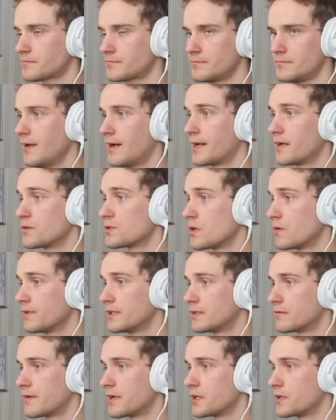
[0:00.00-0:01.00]
And also with
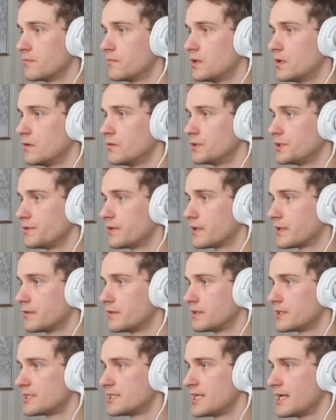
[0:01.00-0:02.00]
the random mode, you can do
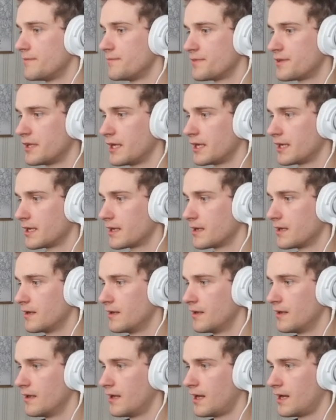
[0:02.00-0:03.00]
the same thing.
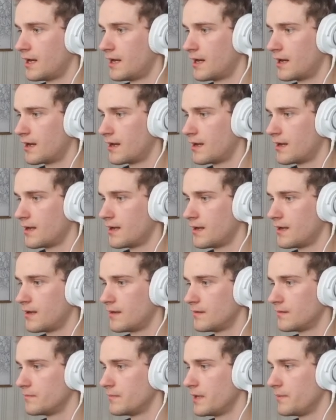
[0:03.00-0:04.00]

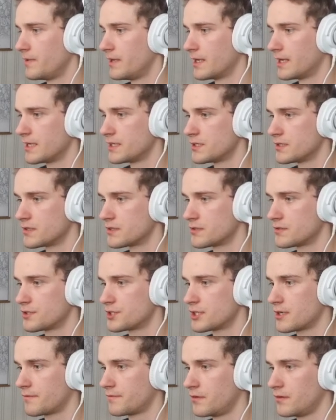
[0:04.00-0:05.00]
Maybe I just
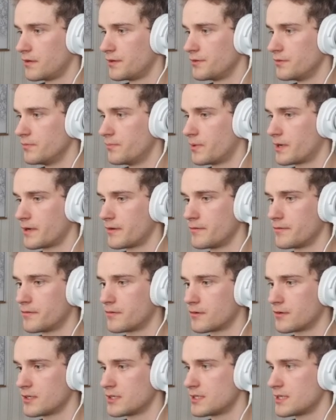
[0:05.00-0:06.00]
shuffle a new pattern
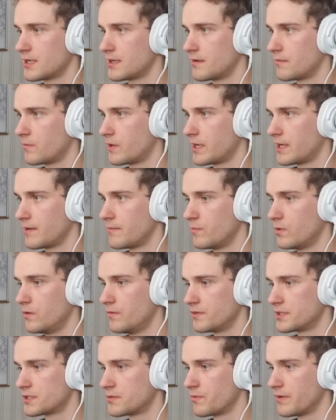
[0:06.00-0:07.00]
for us, and when I move
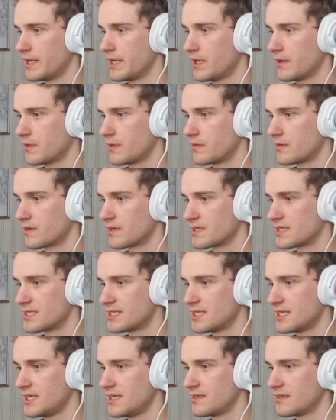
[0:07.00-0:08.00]
a swing, you can
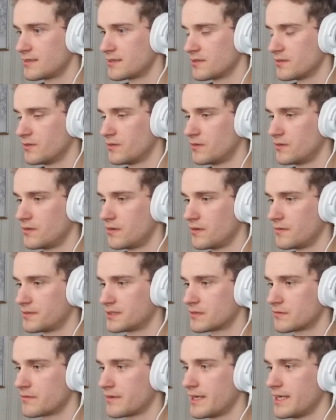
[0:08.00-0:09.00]
see that all of
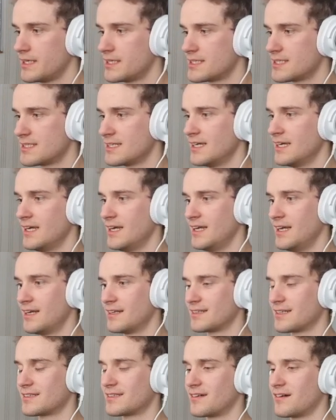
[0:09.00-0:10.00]
the rates
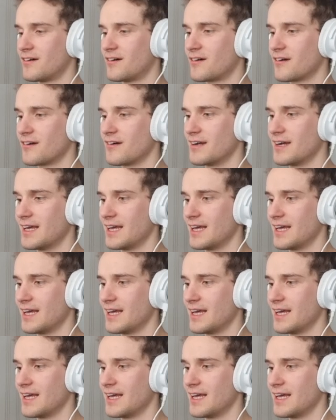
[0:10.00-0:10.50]
that are